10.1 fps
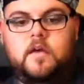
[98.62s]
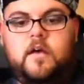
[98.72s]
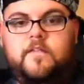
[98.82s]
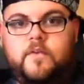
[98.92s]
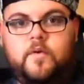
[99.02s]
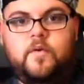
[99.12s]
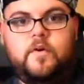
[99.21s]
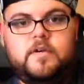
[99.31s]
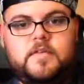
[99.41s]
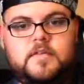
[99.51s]
of
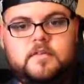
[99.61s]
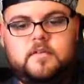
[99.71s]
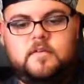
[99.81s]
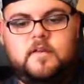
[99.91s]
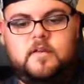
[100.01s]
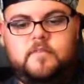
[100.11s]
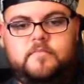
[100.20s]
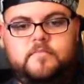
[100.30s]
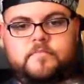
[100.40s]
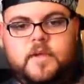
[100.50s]
course,
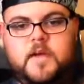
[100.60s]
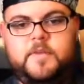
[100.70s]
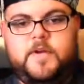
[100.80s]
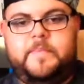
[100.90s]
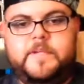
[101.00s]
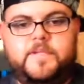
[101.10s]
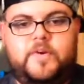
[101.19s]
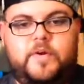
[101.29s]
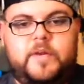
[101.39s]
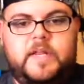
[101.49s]
I'm going to be
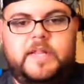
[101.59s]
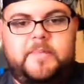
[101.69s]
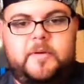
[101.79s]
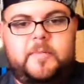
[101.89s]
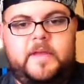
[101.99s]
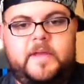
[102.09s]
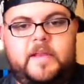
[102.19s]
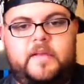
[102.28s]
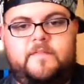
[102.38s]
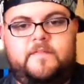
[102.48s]
screwing a light bulb in
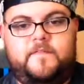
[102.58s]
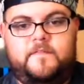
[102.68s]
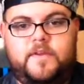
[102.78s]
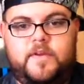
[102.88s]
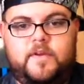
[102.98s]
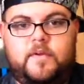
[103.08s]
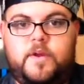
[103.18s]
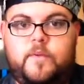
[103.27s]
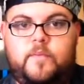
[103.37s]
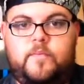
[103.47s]
if you don't
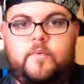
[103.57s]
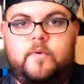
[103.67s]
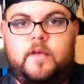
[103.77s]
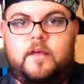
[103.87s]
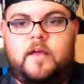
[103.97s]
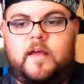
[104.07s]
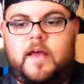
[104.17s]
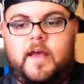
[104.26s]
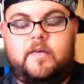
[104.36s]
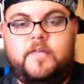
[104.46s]
know
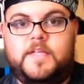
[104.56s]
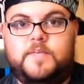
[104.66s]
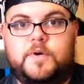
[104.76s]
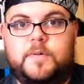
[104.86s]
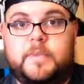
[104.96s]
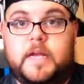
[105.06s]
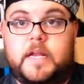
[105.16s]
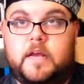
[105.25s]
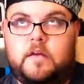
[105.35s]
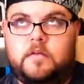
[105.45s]
how these work by
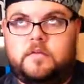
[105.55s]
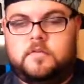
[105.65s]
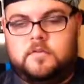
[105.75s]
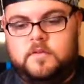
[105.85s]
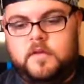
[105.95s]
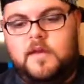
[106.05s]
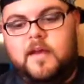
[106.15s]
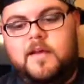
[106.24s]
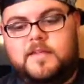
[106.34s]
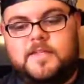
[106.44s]
now.
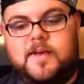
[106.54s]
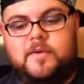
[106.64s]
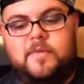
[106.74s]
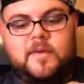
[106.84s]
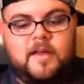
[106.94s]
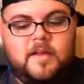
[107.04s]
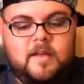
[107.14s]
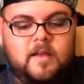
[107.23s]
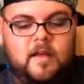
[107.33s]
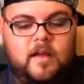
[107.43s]
So,
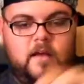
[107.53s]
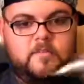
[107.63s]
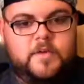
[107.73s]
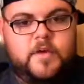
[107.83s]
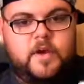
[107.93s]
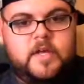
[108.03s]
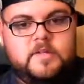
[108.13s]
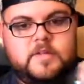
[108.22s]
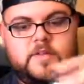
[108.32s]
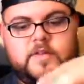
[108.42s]
you go ahead
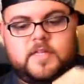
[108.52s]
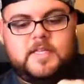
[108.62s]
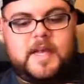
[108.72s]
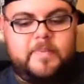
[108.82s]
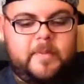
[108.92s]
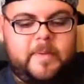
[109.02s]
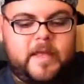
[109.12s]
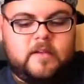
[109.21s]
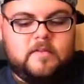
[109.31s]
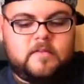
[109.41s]
and screw this light bulb
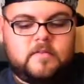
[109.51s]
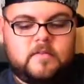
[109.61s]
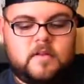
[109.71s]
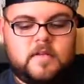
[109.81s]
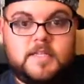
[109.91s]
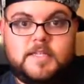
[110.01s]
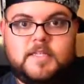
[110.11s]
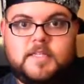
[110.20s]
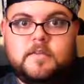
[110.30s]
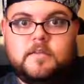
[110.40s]
in.
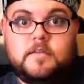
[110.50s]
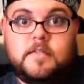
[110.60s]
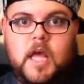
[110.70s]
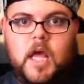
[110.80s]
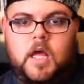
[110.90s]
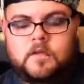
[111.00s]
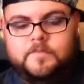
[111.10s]
Duh.